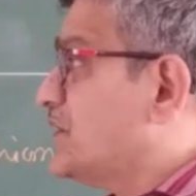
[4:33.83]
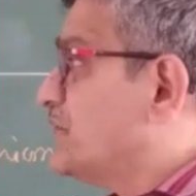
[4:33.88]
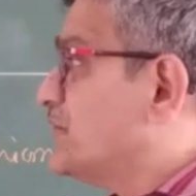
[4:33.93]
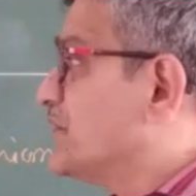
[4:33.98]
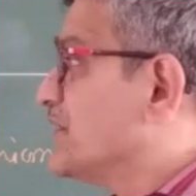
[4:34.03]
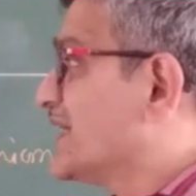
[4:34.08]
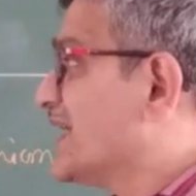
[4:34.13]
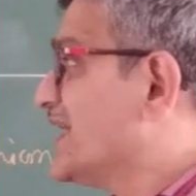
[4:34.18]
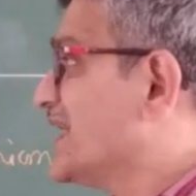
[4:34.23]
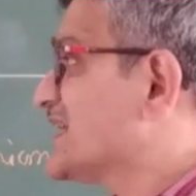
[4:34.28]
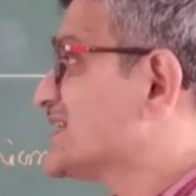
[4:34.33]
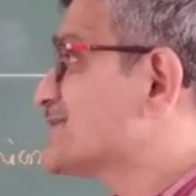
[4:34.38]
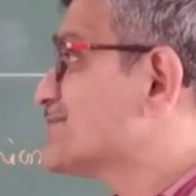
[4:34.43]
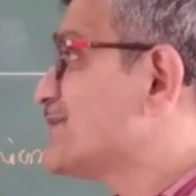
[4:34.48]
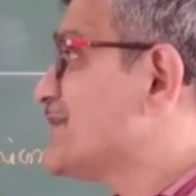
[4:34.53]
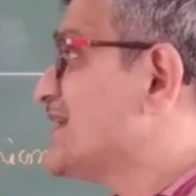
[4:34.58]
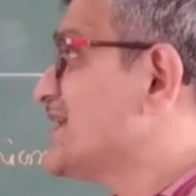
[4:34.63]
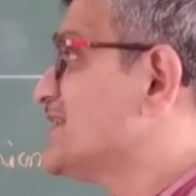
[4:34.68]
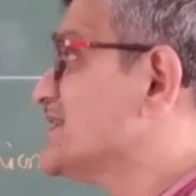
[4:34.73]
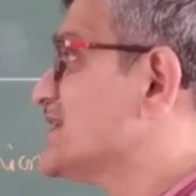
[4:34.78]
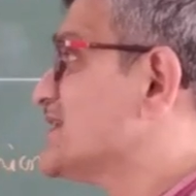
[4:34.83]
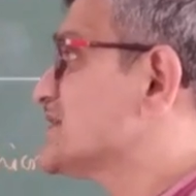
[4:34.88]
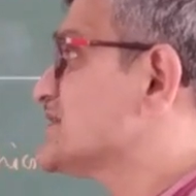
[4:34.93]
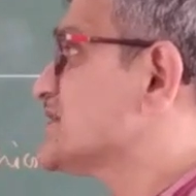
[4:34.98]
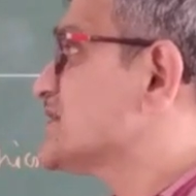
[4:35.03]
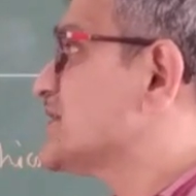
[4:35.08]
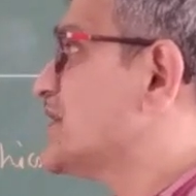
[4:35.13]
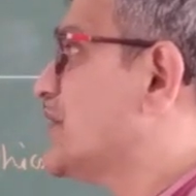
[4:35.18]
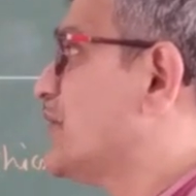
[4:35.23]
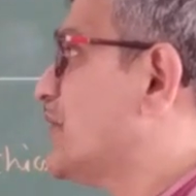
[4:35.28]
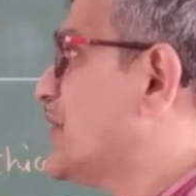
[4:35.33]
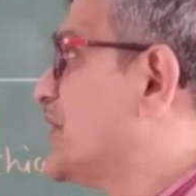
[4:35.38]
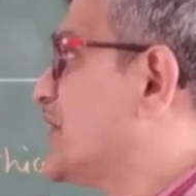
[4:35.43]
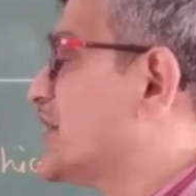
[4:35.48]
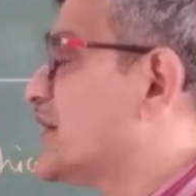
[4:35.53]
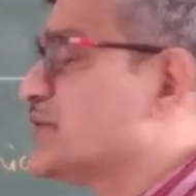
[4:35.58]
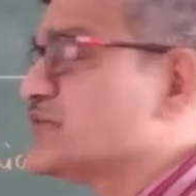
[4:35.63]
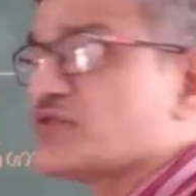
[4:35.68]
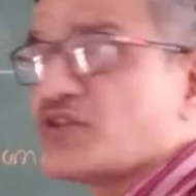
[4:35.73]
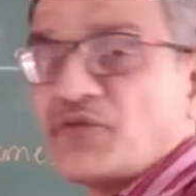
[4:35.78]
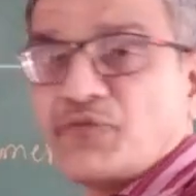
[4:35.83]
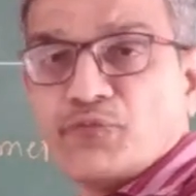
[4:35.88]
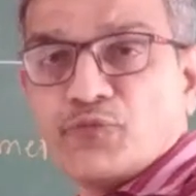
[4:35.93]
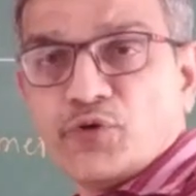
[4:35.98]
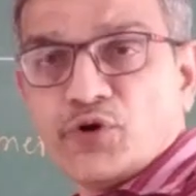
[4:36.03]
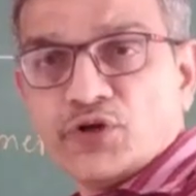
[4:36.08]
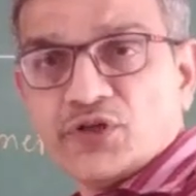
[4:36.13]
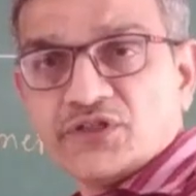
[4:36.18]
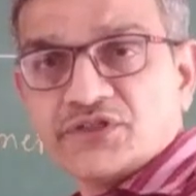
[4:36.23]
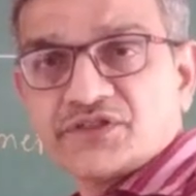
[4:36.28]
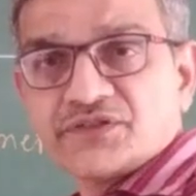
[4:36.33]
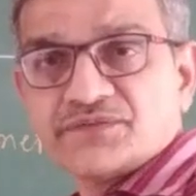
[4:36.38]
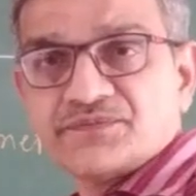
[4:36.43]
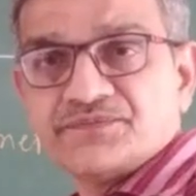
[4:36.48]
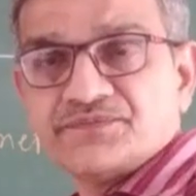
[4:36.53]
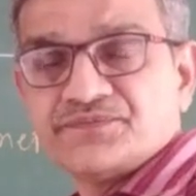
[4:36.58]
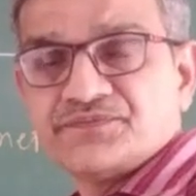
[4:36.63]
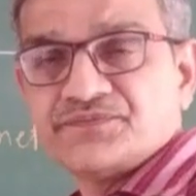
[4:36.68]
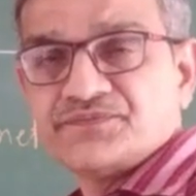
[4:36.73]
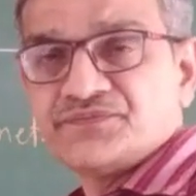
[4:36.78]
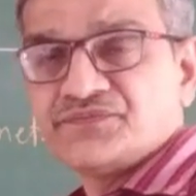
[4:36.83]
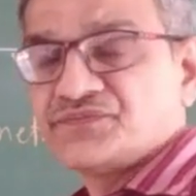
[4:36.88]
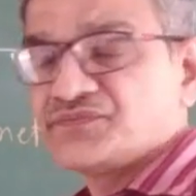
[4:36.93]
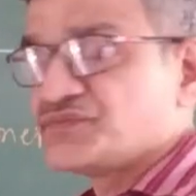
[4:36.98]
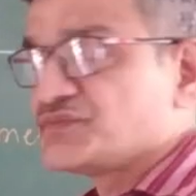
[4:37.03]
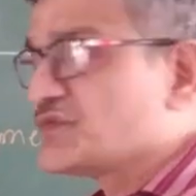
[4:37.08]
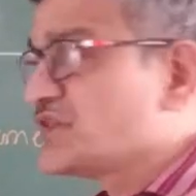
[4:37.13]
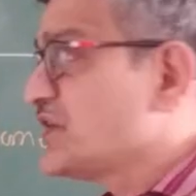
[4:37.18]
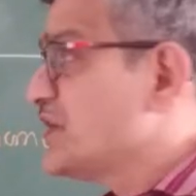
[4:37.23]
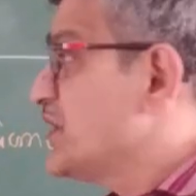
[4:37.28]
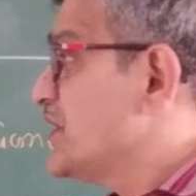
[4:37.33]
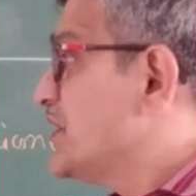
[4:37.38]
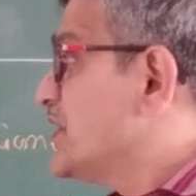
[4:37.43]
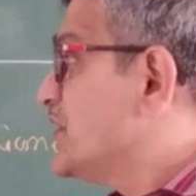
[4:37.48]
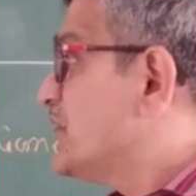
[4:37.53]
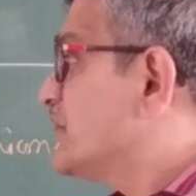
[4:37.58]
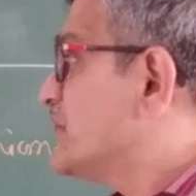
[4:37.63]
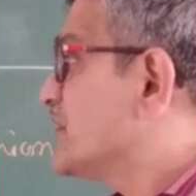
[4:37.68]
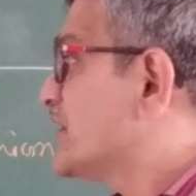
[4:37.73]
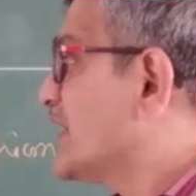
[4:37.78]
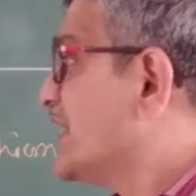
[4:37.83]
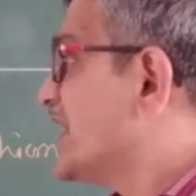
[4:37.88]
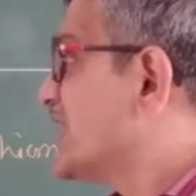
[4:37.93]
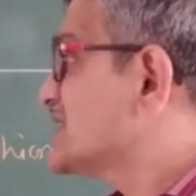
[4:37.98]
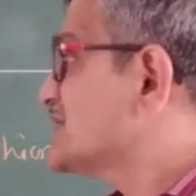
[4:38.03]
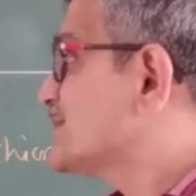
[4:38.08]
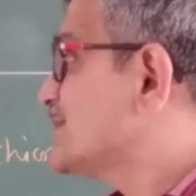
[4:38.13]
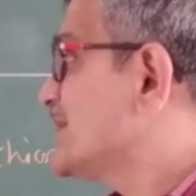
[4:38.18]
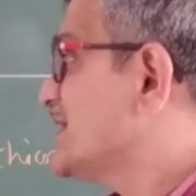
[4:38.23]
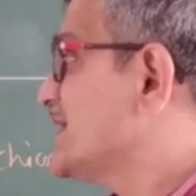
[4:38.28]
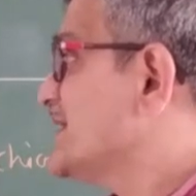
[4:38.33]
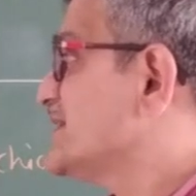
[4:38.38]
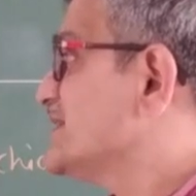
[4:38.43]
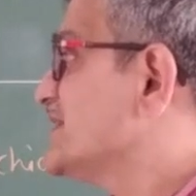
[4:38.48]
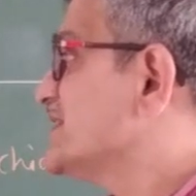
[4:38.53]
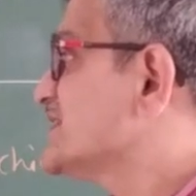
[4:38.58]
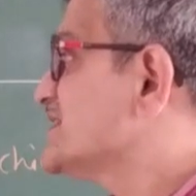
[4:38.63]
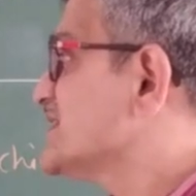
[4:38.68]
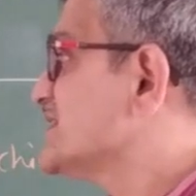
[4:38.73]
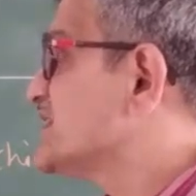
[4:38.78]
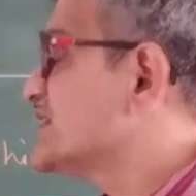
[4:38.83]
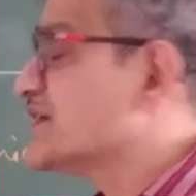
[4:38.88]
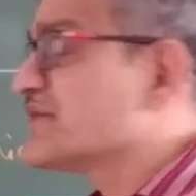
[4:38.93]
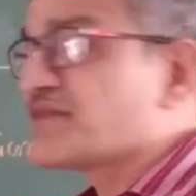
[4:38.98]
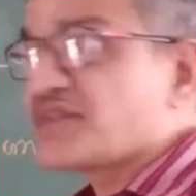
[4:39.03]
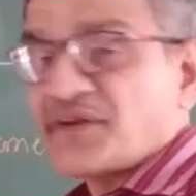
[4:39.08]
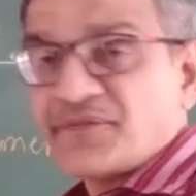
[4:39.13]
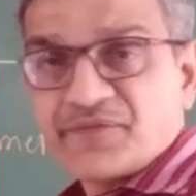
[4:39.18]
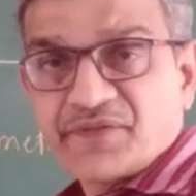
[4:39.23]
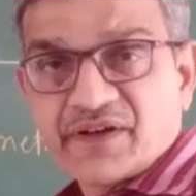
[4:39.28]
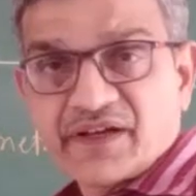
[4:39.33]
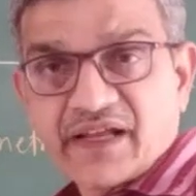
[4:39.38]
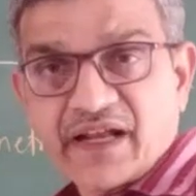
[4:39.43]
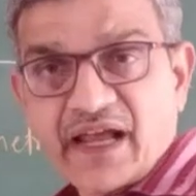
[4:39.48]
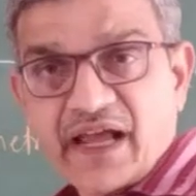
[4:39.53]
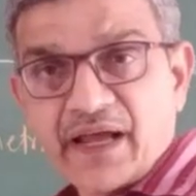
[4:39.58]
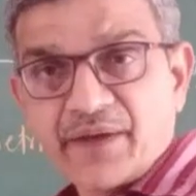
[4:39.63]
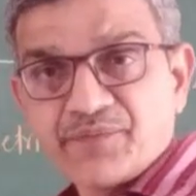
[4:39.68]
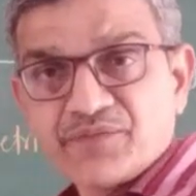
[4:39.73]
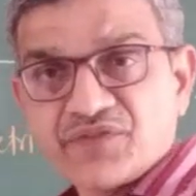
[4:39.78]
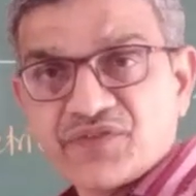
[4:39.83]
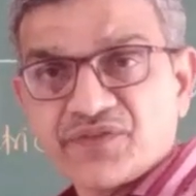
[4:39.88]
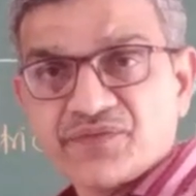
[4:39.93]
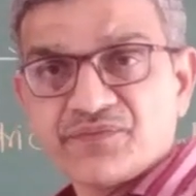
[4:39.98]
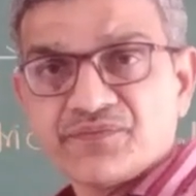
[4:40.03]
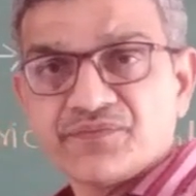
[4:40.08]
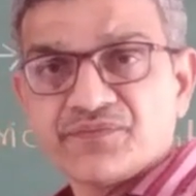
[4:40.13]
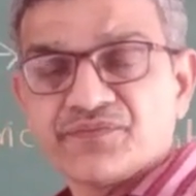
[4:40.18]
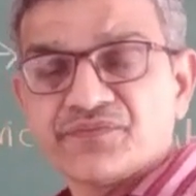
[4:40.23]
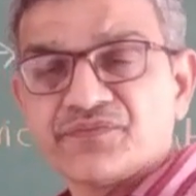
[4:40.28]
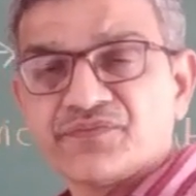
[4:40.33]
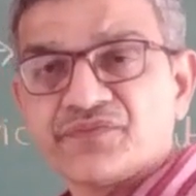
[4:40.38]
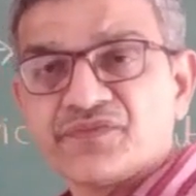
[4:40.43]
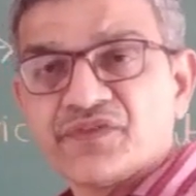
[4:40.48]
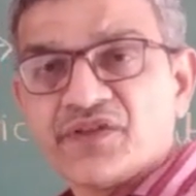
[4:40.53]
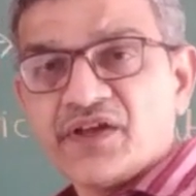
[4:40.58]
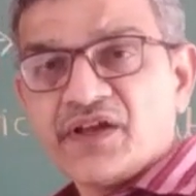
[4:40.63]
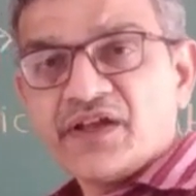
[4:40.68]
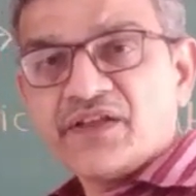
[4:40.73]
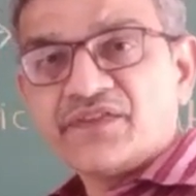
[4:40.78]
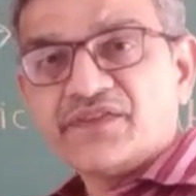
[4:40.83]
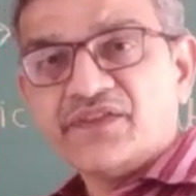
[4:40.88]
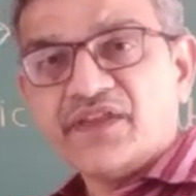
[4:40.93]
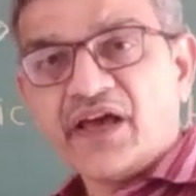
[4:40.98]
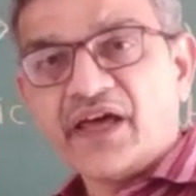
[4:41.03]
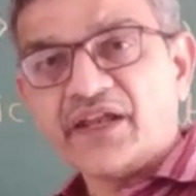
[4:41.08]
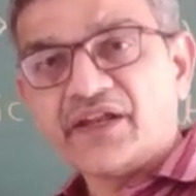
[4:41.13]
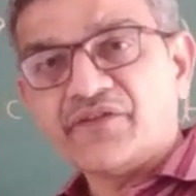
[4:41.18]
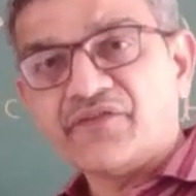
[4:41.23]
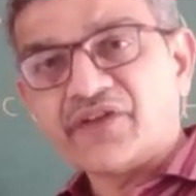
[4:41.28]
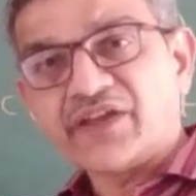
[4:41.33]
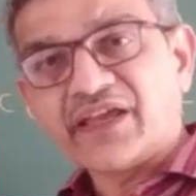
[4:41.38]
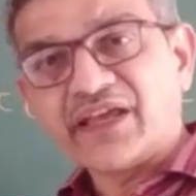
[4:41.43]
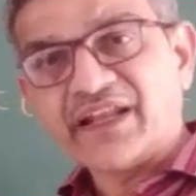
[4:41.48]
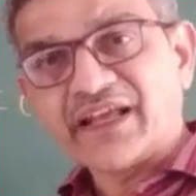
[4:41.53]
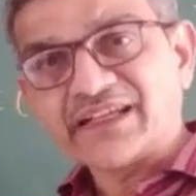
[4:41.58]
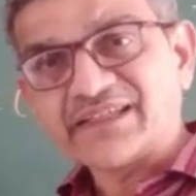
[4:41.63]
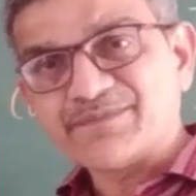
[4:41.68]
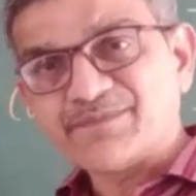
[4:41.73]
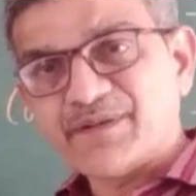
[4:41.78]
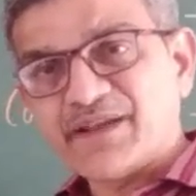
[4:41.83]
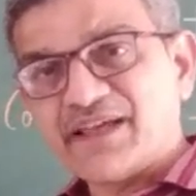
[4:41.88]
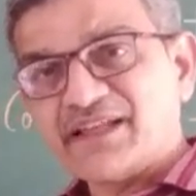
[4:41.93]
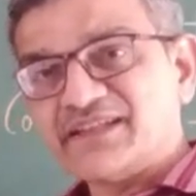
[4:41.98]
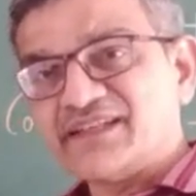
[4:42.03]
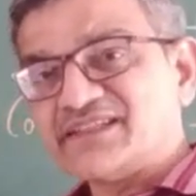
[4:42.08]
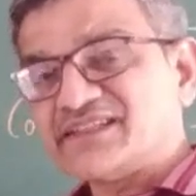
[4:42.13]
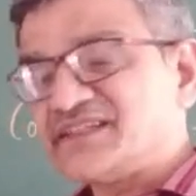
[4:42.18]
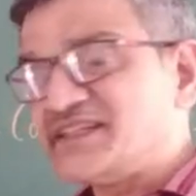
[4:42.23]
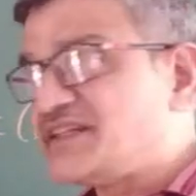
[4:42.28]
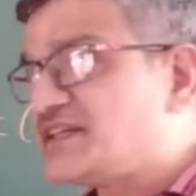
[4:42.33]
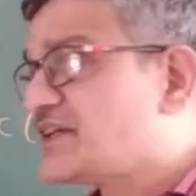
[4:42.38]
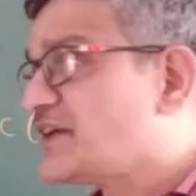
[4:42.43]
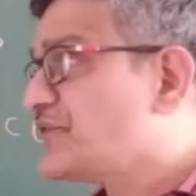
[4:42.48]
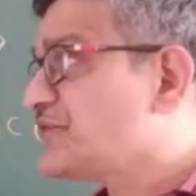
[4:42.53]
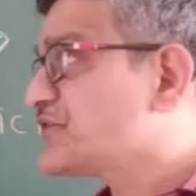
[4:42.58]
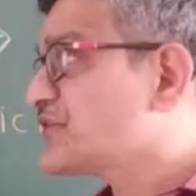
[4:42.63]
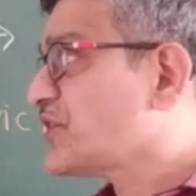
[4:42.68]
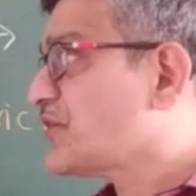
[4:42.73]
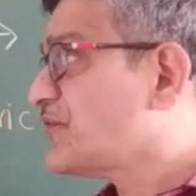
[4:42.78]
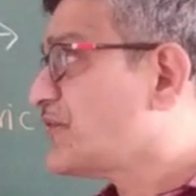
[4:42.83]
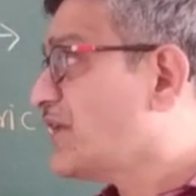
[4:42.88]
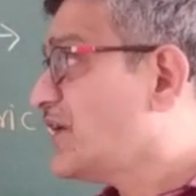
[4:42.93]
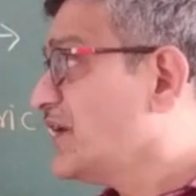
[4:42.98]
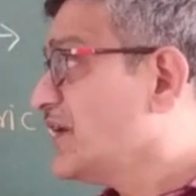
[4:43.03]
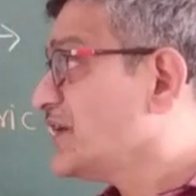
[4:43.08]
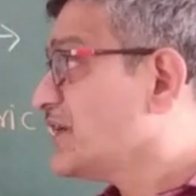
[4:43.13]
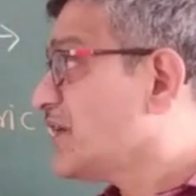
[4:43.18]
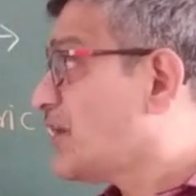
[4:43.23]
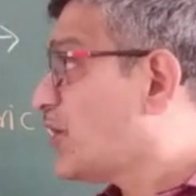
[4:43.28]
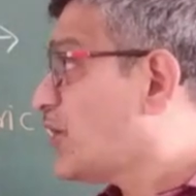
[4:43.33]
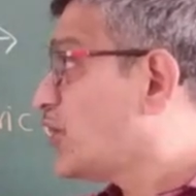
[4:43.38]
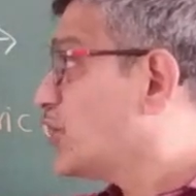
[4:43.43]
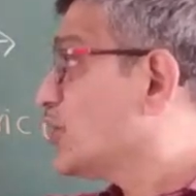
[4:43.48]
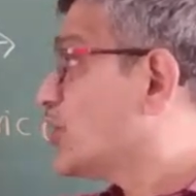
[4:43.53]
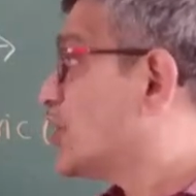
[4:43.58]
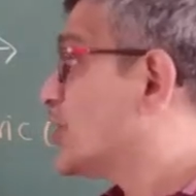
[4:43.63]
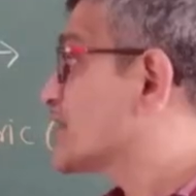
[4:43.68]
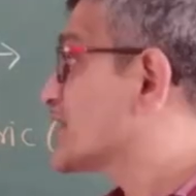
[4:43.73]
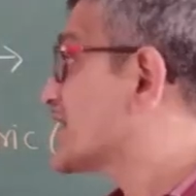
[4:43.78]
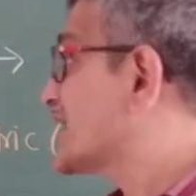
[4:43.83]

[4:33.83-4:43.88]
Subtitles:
We can explain this in terms of moles. We can explain this in terms of grams. Then we can explain this in terms of all our